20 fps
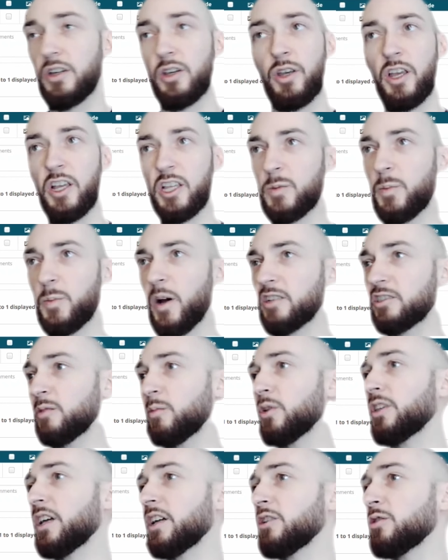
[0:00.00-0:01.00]
it's
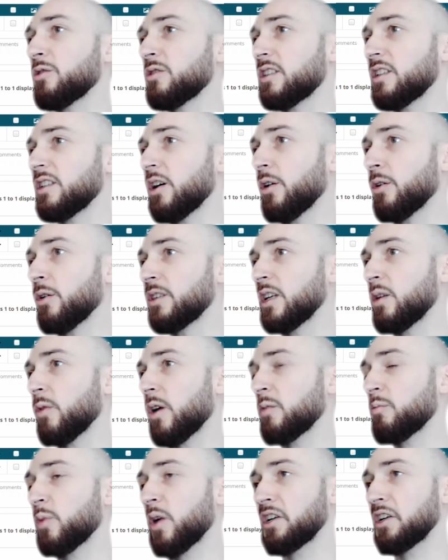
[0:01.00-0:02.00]
possible that you see only
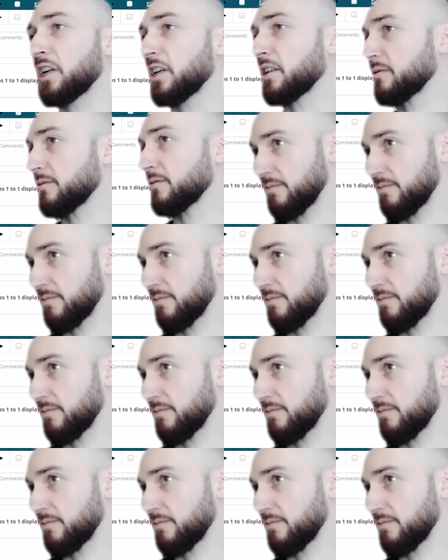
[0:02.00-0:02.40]
one product.